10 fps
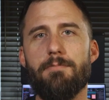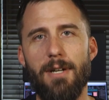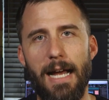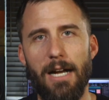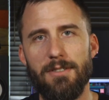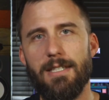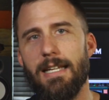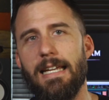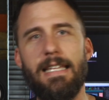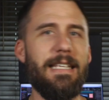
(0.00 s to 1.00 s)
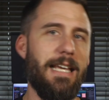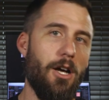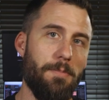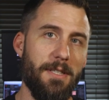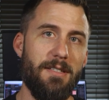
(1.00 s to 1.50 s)
pronounced in the
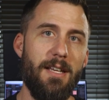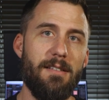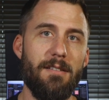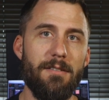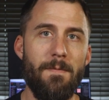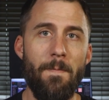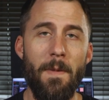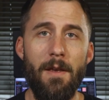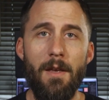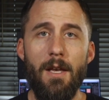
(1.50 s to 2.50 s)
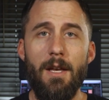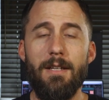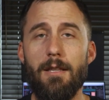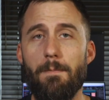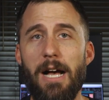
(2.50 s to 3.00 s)
LP-6s.
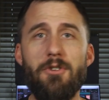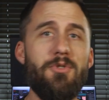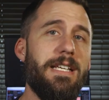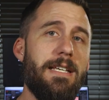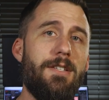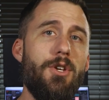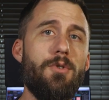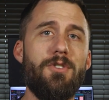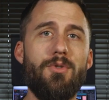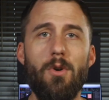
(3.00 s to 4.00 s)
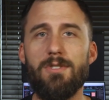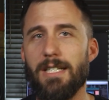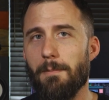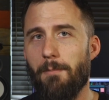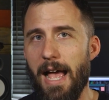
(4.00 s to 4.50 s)
Now the boundary EQ controls
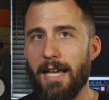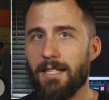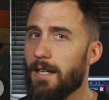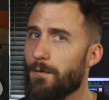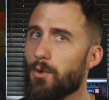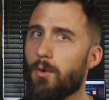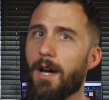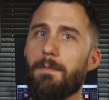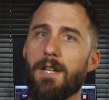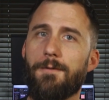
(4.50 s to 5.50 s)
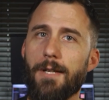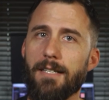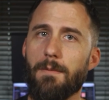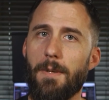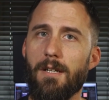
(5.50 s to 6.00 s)
on the back give you quite a bit of
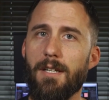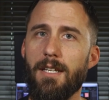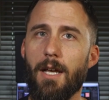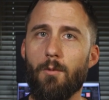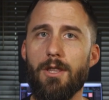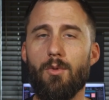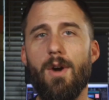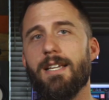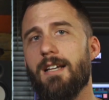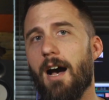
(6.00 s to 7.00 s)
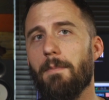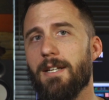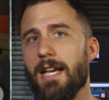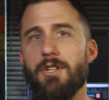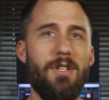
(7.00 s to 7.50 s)
flexibility, and with the right
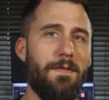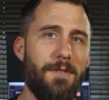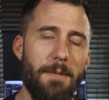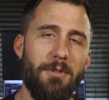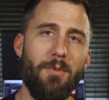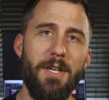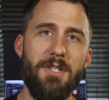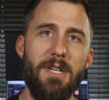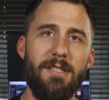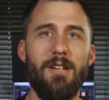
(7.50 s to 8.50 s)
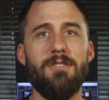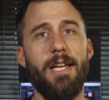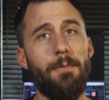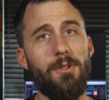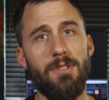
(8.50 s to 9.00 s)
combination of dip switches, I was
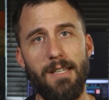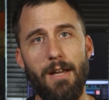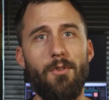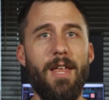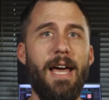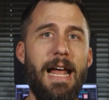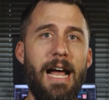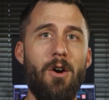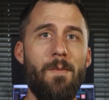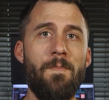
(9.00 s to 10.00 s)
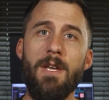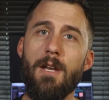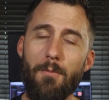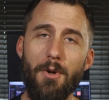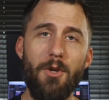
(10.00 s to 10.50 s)
able to level that out
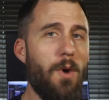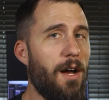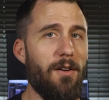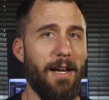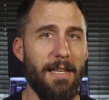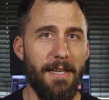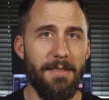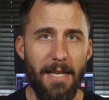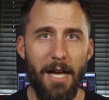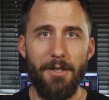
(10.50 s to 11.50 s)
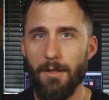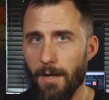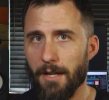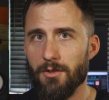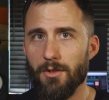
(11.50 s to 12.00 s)
pretty well, and they sounded
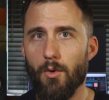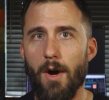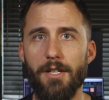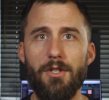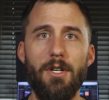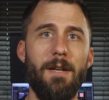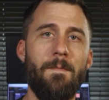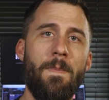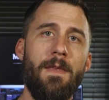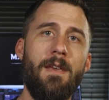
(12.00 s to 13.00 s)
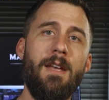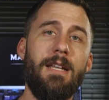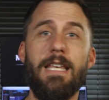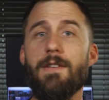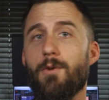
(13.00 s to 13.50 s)
actually quite good.
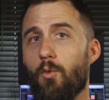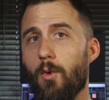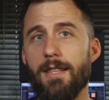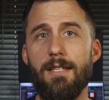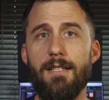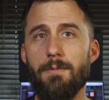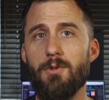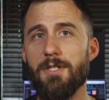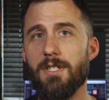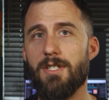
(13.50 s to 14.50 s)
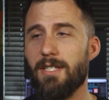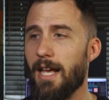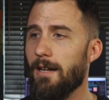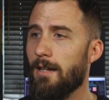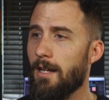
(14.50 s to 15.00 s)
Now even with the dip switches
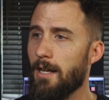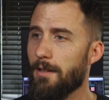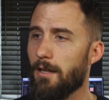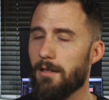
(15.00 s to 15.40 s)
set, the